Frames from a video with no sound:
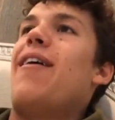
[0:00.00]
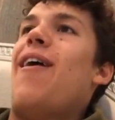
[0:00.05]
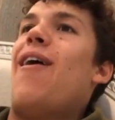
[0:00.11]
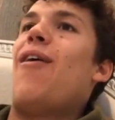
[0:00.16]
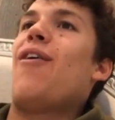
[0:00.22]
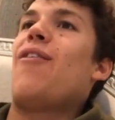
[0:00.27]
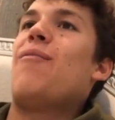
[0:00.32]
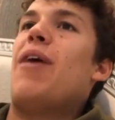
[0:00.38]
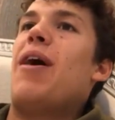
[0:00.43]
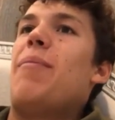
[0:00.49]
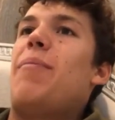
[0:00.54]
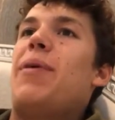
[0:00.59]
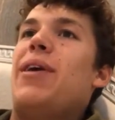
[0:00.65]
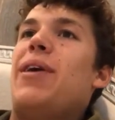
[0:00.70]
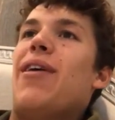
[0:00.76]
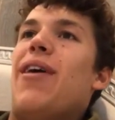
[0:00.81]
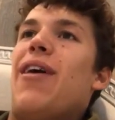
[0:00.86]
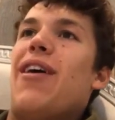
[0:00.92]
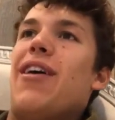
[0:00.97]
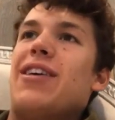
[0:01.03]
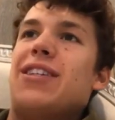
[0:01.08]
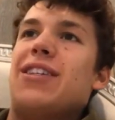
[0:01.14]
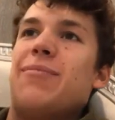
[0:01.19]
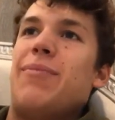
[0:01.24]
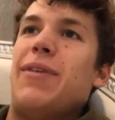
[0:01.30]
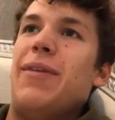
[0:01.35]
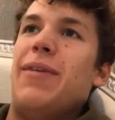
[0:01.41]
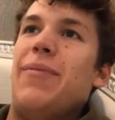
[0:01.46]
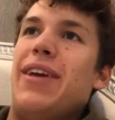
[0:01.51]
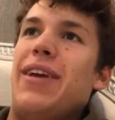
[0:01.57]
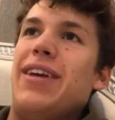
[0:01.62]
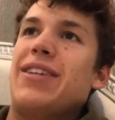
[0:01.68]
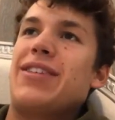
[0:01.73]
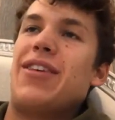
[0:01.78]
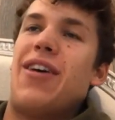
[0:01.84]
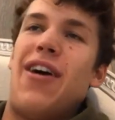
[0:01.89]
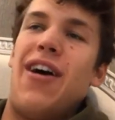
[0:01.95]
all of my P Rs and P
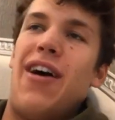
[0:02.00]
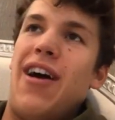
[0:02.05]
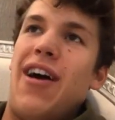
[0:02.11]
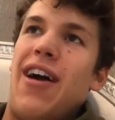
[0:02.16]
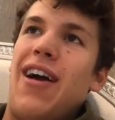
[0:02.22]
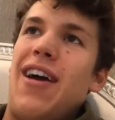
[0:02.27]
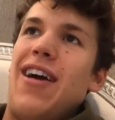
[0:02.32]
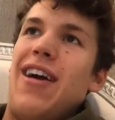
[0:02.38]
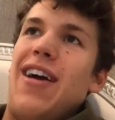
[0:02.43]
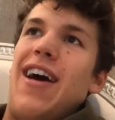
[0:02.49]
Bs are,